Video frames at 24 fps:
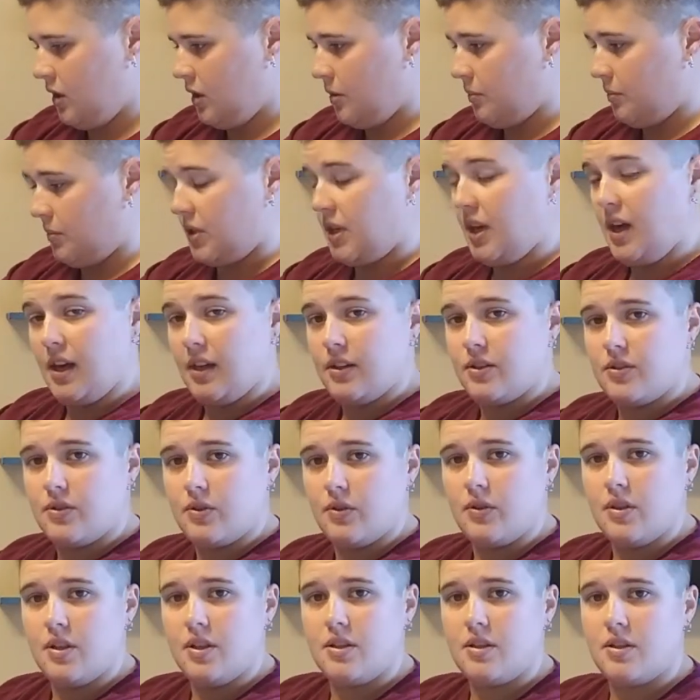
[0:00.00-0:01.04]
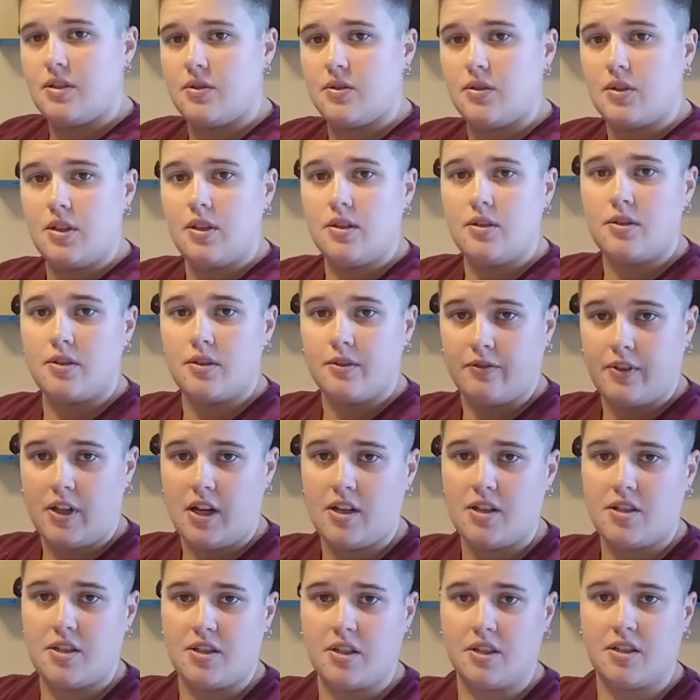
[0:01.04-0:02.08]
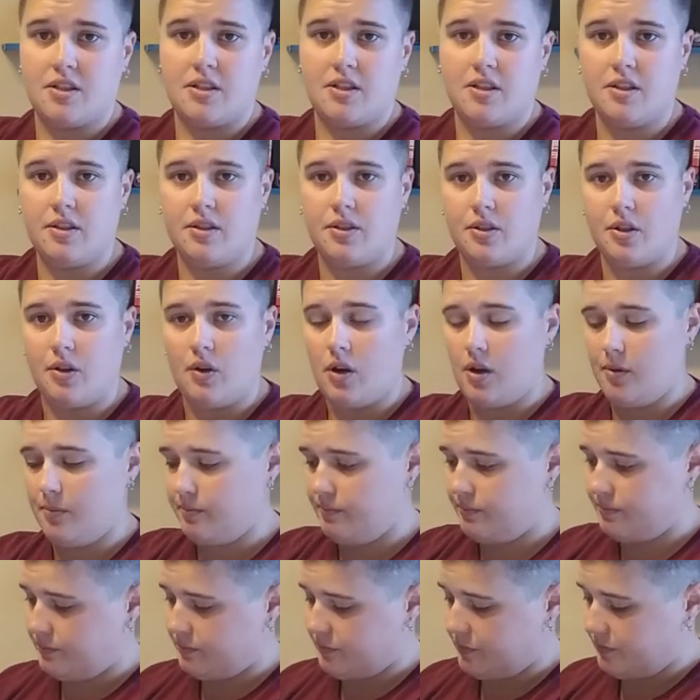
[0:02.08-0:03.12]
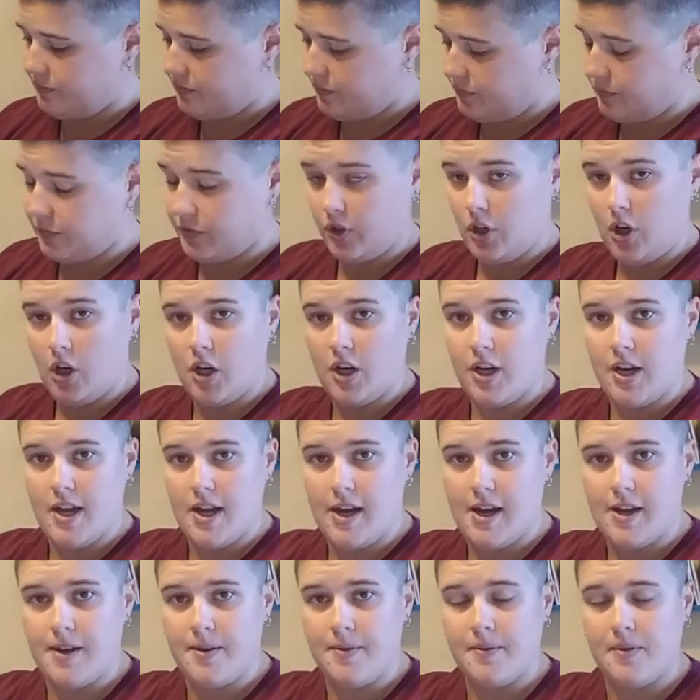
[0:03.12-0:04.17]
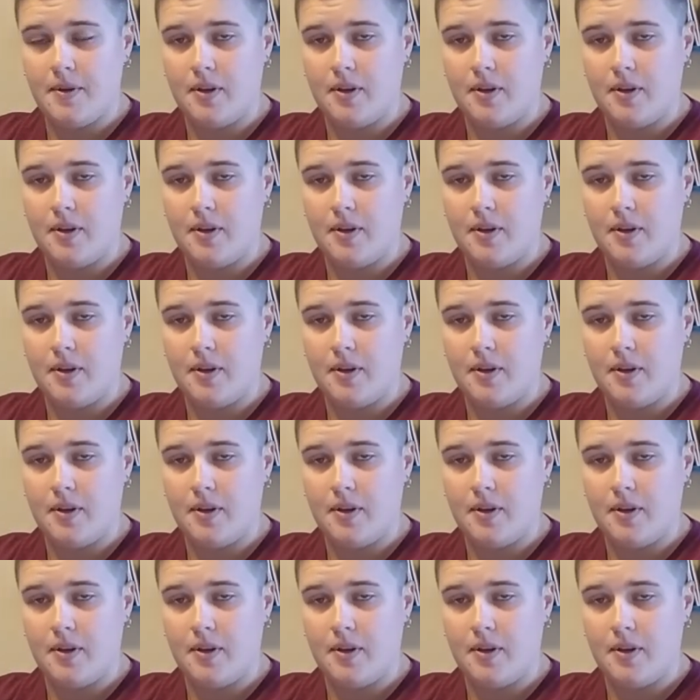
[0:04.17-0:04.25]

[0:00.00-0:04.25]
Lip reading: Yeah, so this is the Flash 60 co-op for REI.